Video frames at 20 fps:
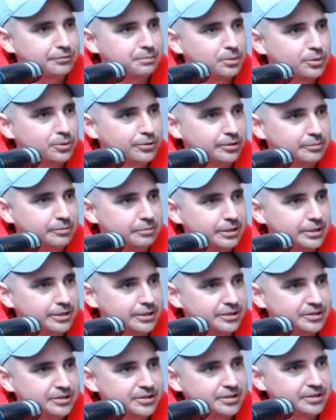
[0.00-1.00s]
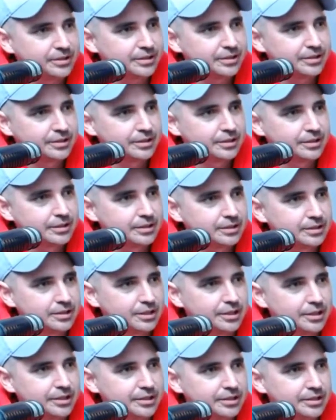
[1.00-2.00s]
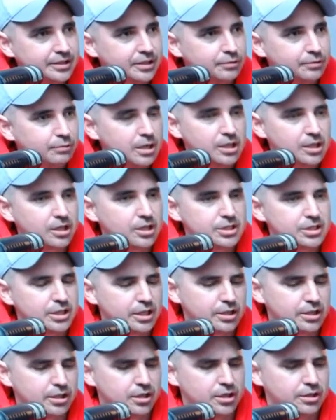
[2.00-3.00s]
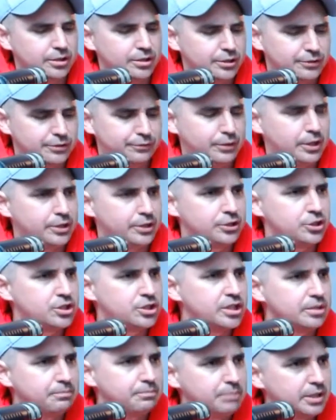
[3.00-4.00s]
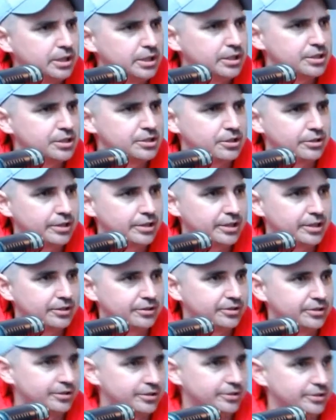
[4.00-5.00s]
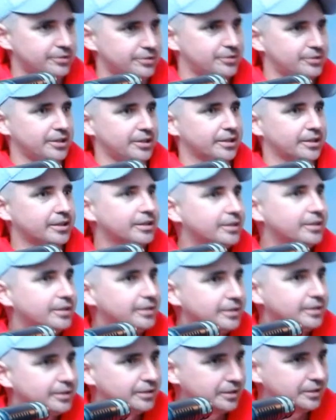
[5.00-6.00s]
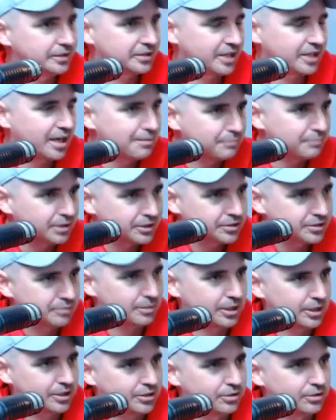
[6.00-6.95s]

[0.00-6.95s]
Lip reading: of pouring beers. Like, you know, one guy's like, "Oh, there's fucking shit beer. There's no head on it," and I was like, it cut me to my